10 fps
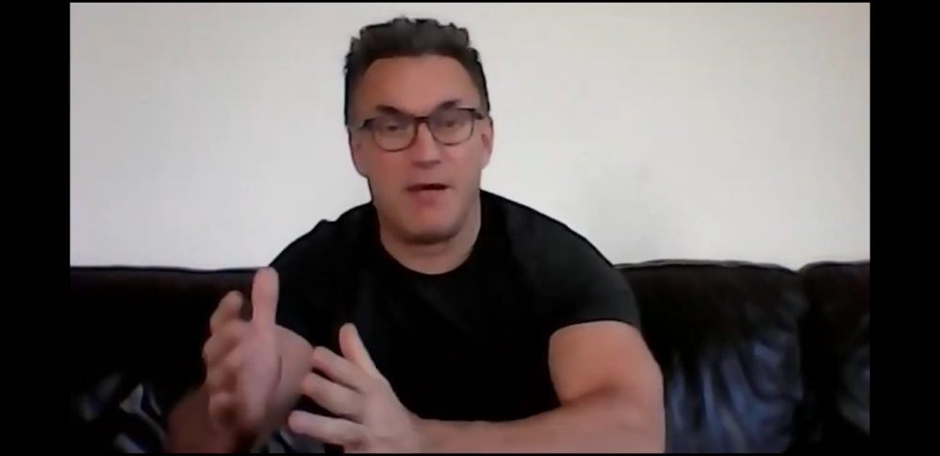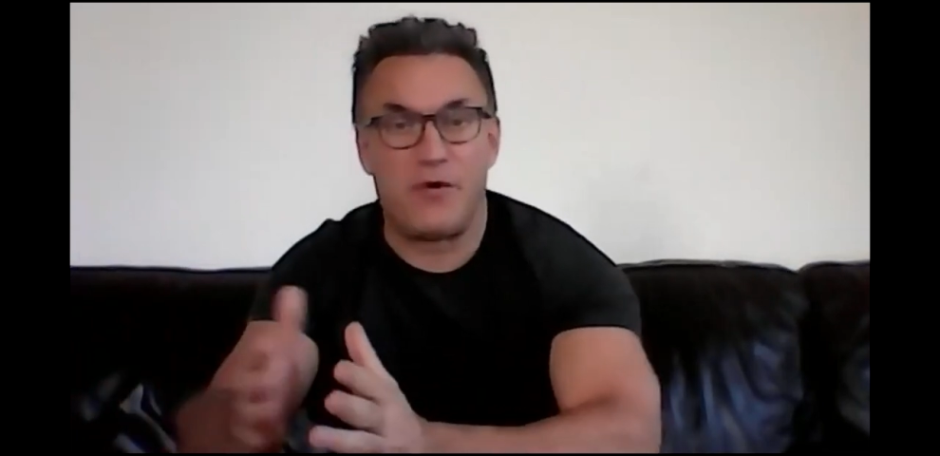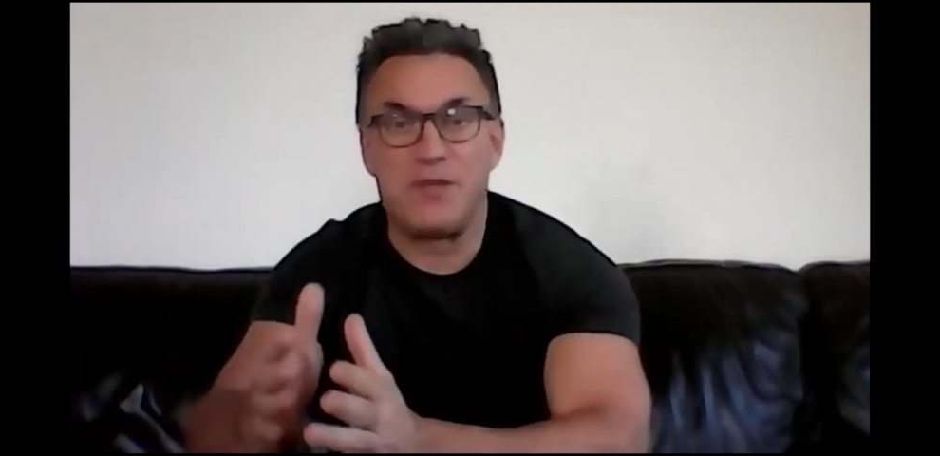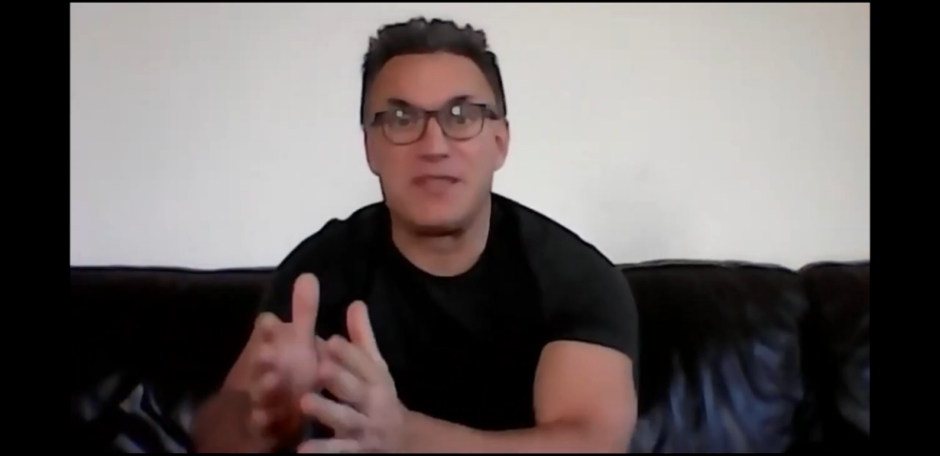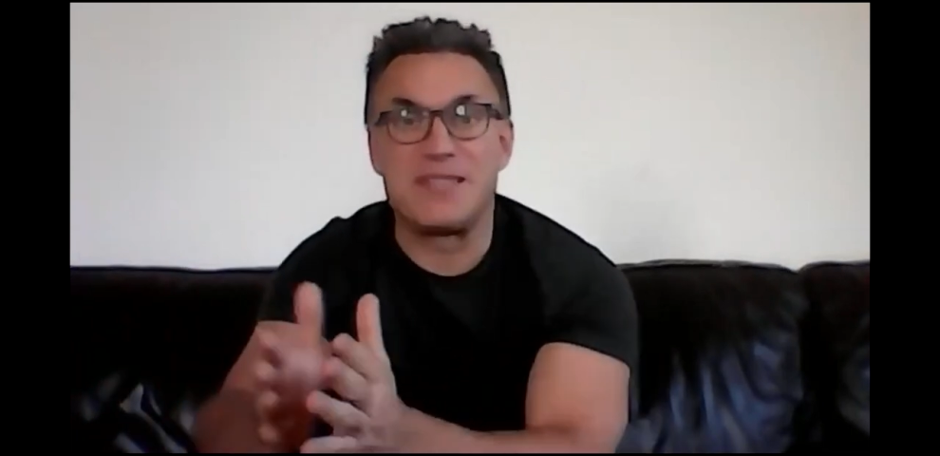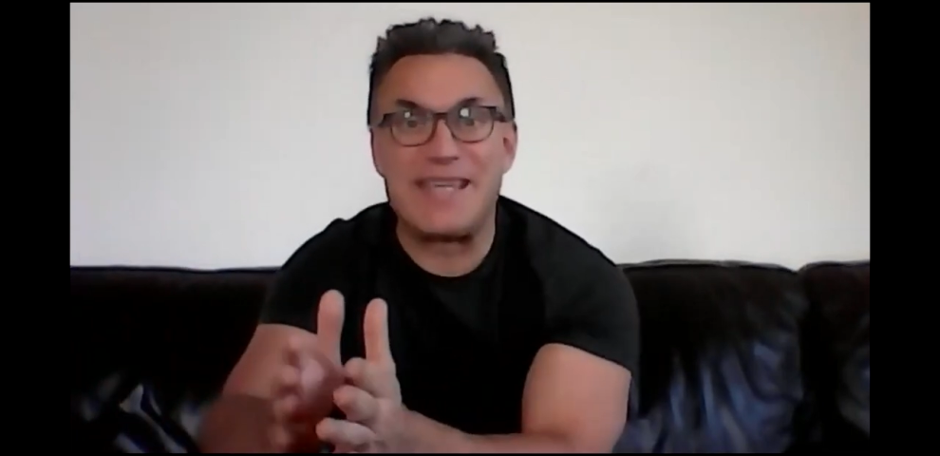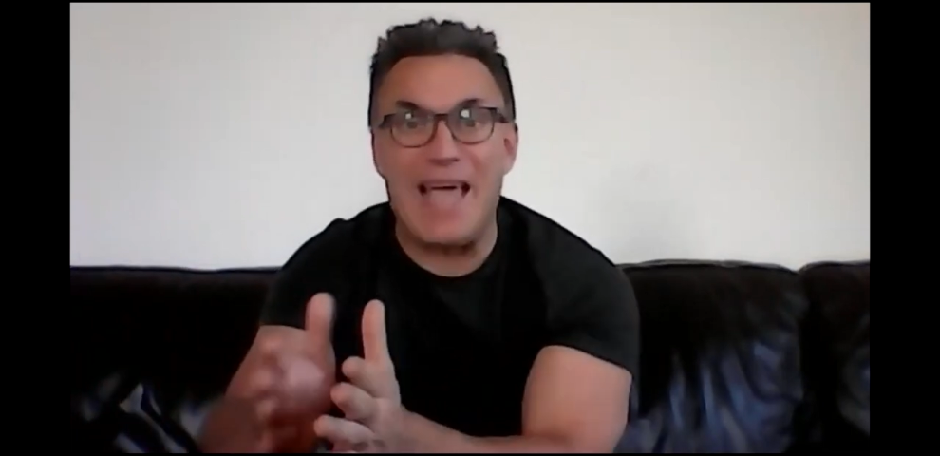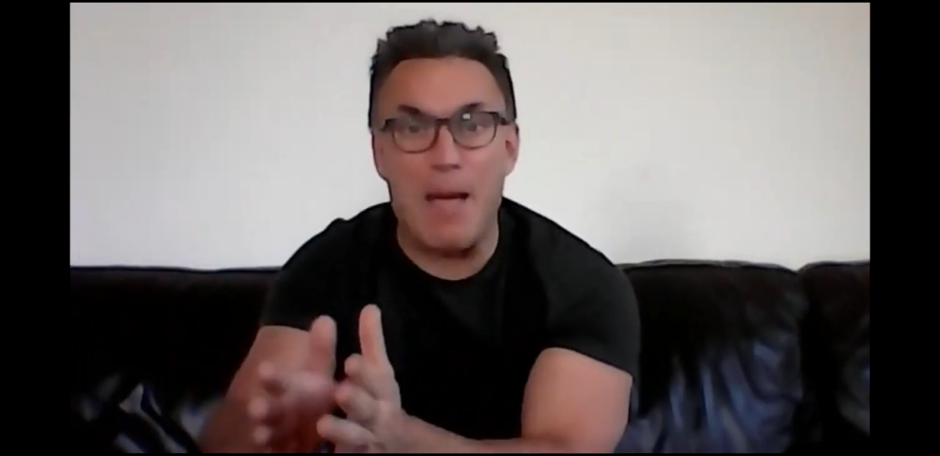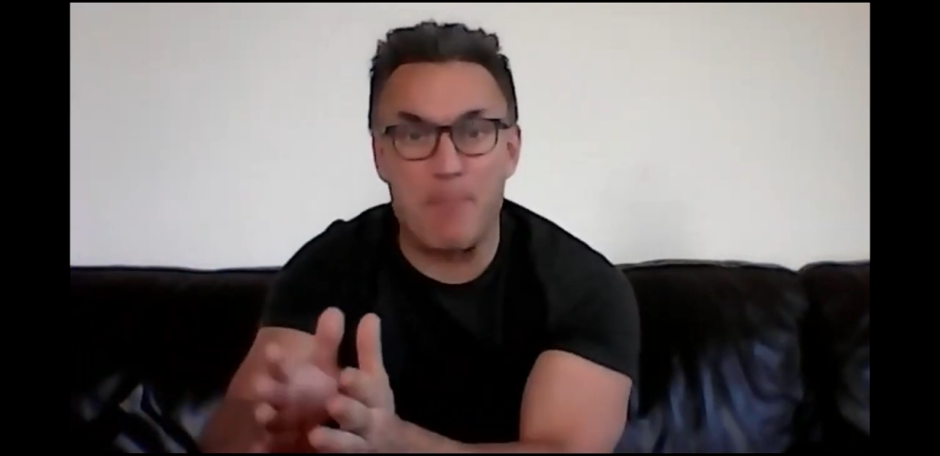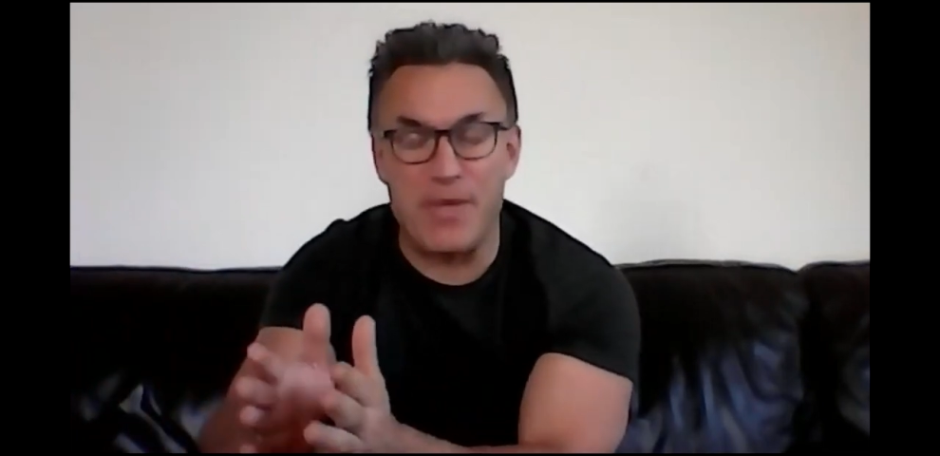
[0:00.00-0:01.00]
for instance,
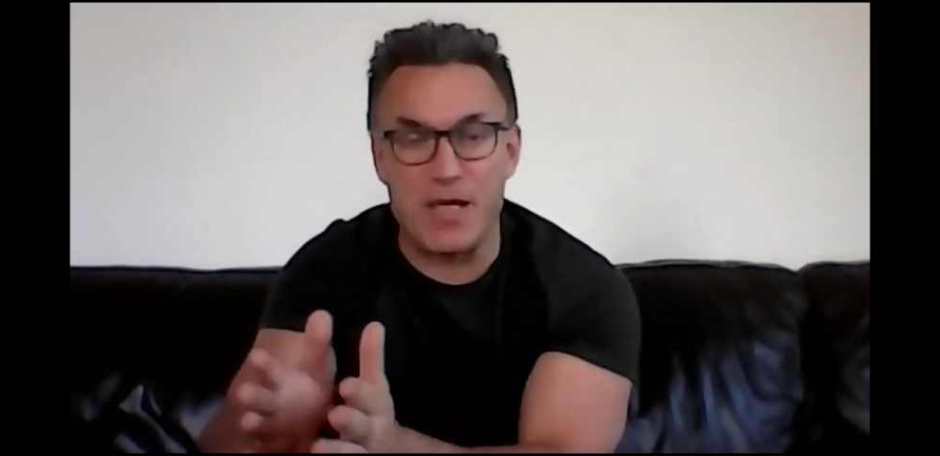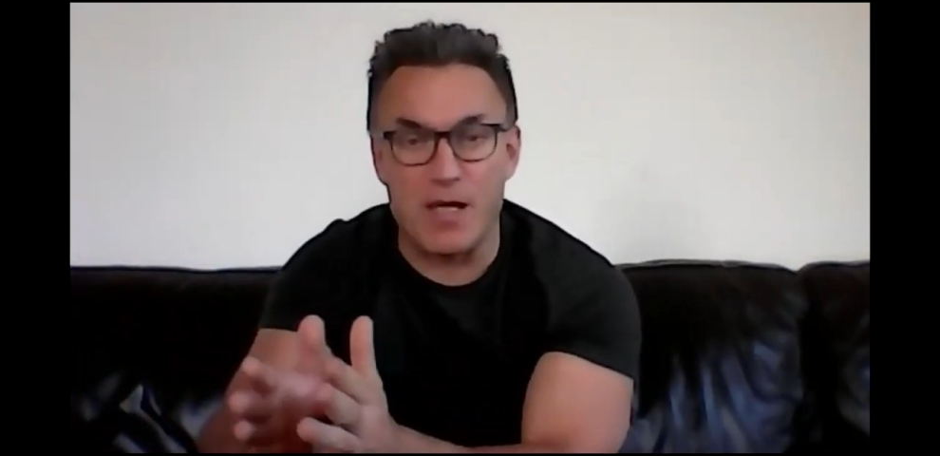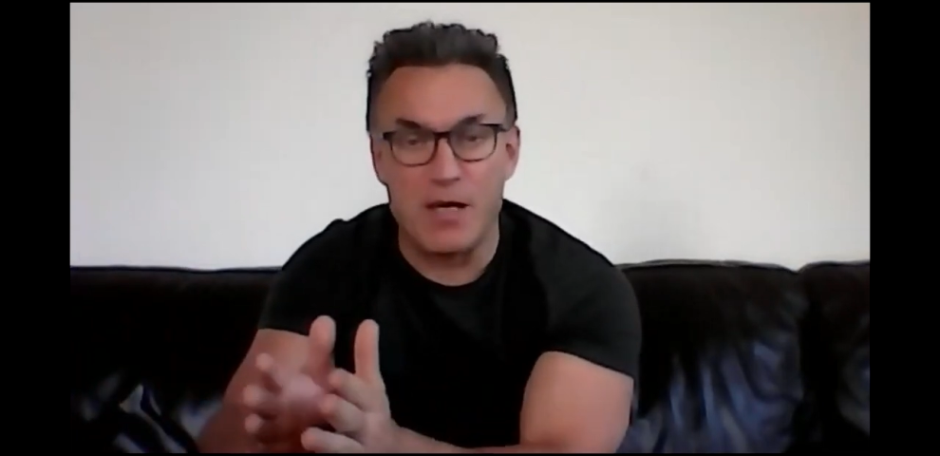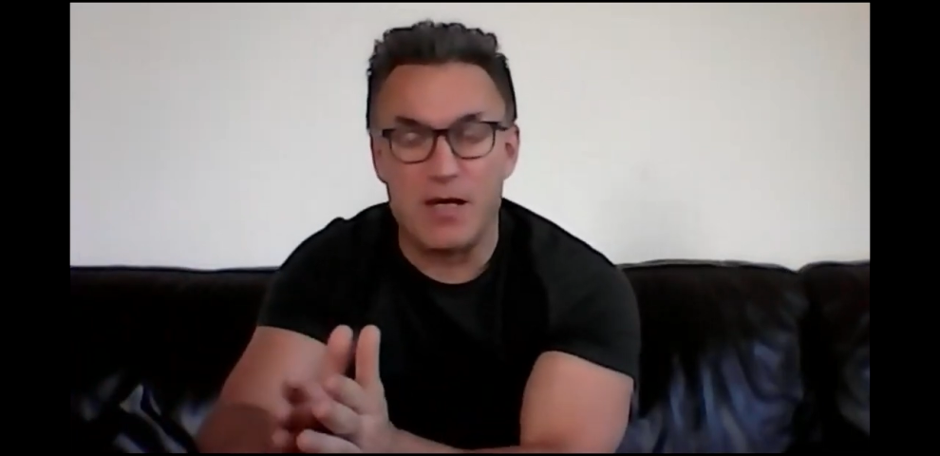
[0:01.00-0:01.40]
gapping